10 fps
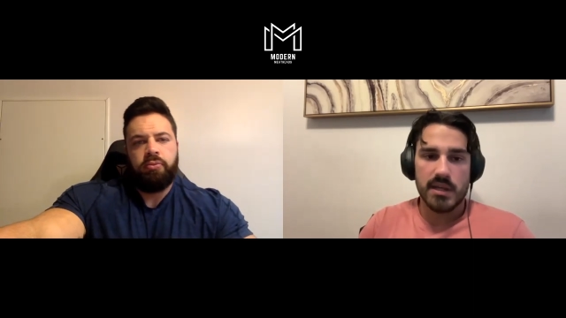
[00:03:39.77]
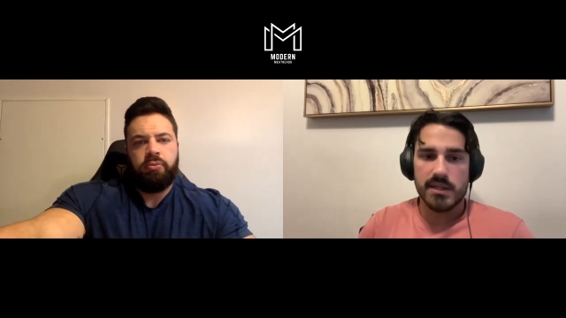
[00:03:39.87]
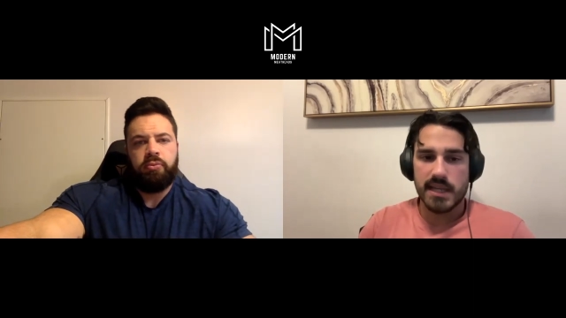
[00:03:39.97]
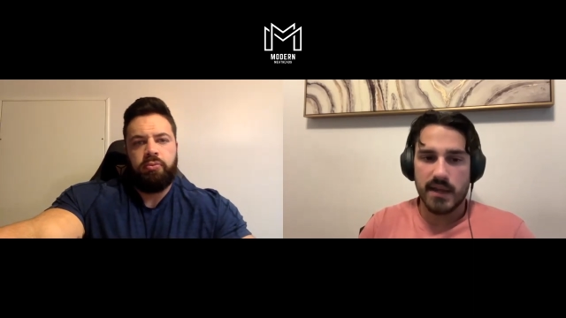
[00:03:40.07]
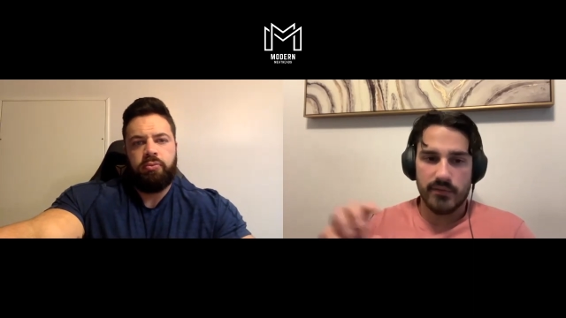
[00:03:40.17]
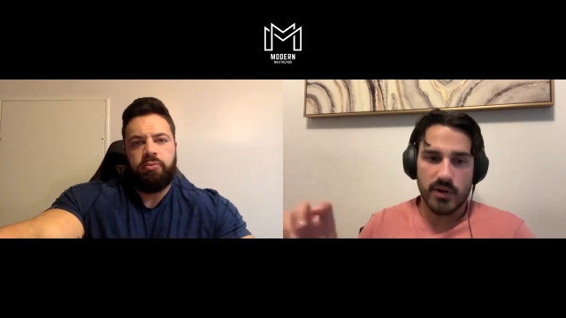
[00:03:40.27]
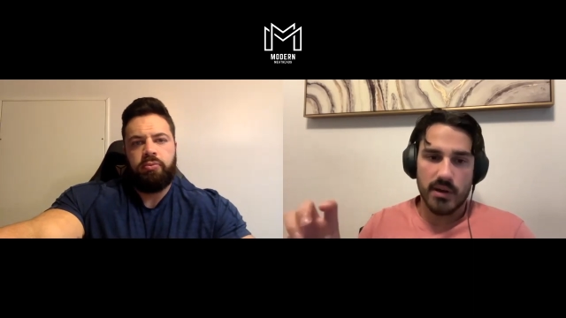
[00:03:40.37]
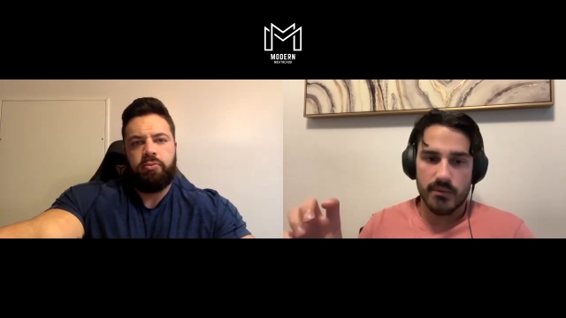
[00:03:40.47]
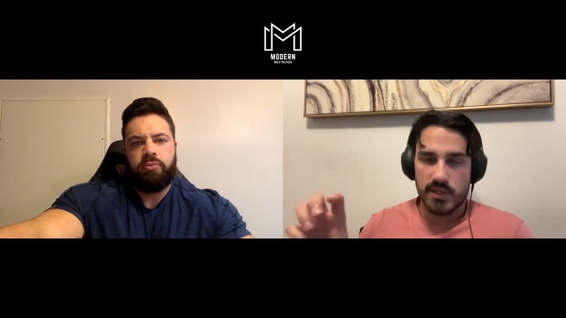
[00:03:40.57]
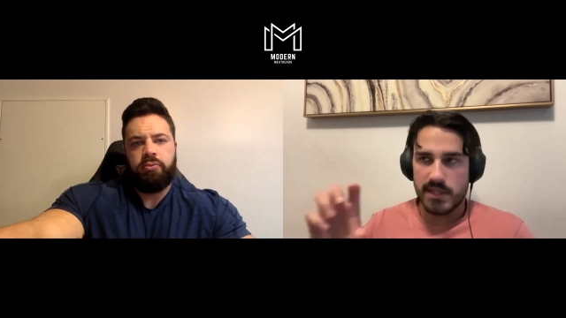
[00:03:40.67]
Speaker 1: does that
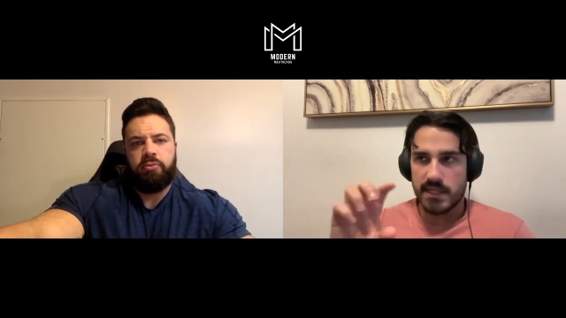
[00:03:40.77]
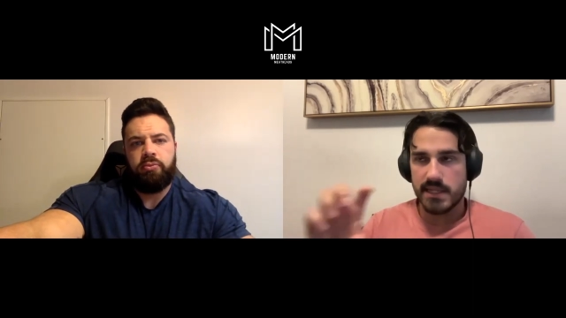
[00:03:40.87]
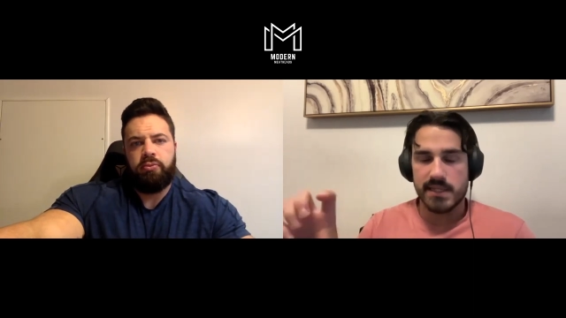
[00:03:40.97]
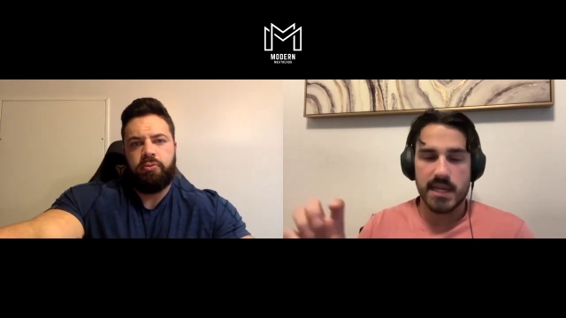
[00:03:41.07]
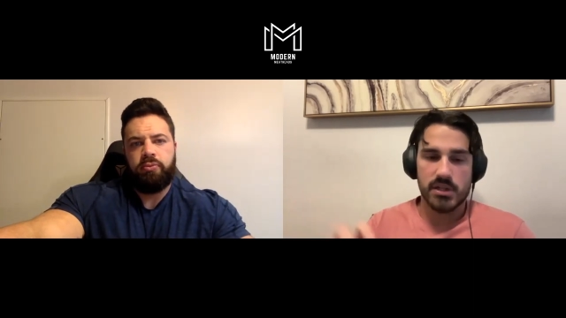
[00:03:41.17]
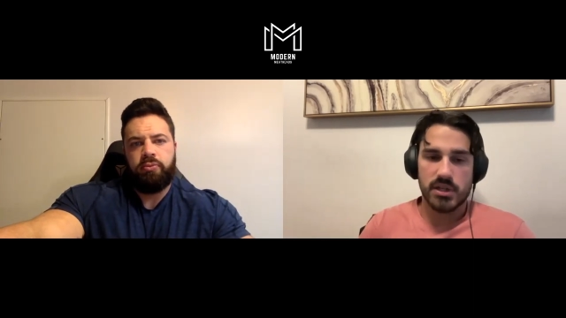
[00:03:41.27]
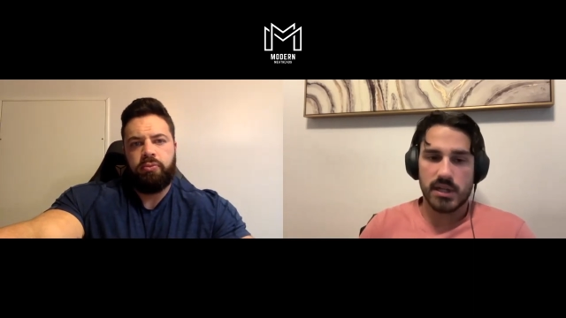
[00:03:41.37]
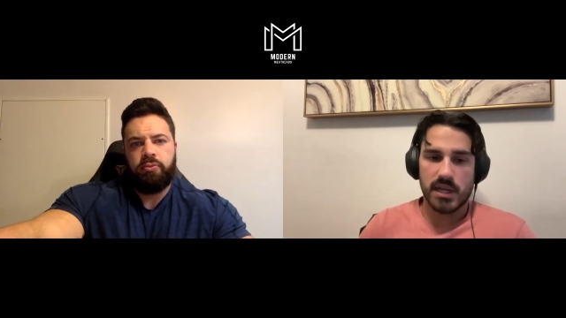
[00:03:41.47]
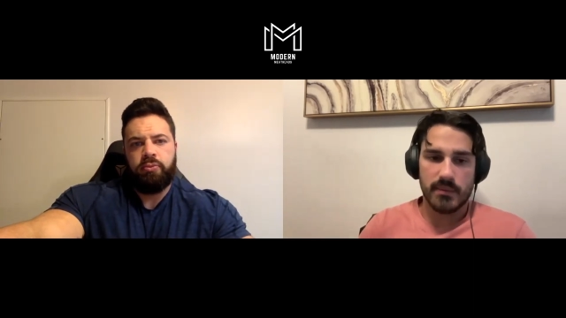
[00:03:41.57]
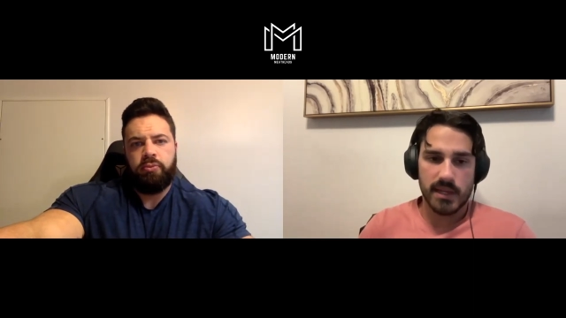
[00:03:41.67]
frame does that distinction
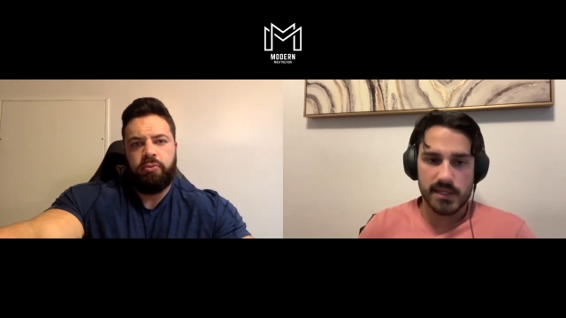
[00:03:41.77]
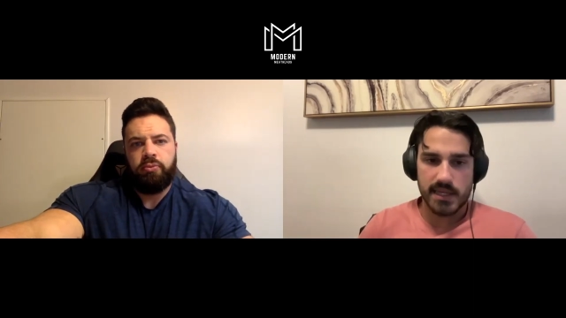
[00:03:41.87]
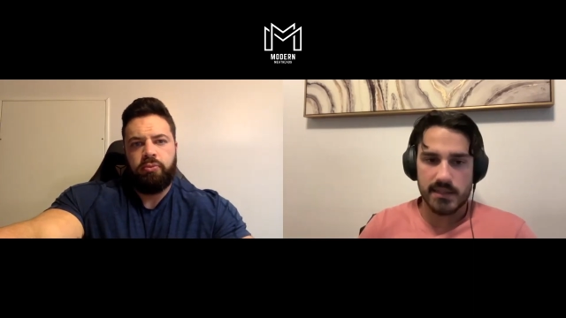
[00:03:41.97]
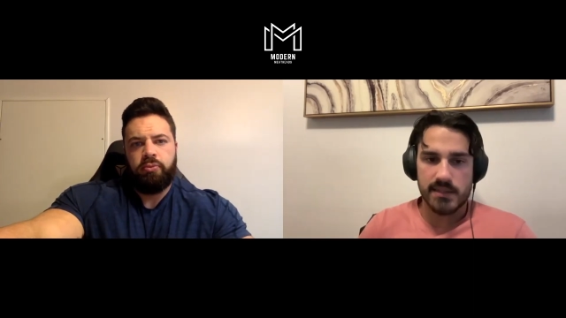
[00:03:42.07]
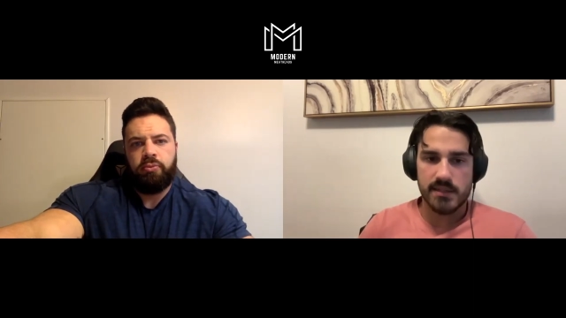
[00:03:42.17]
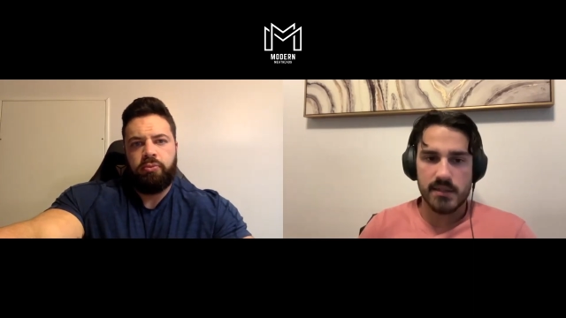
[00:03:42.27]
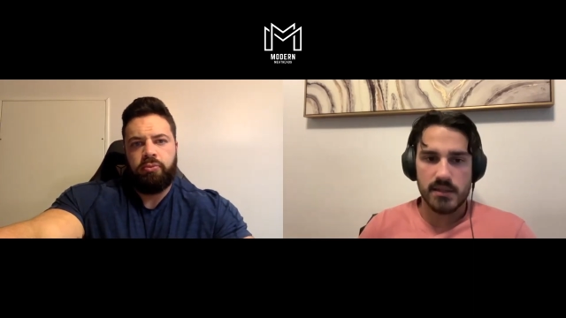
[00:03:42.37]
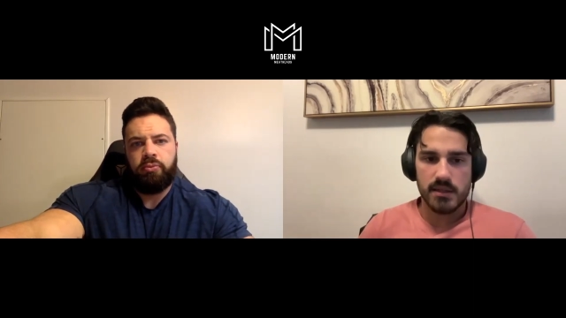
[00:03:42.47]
kind of make sense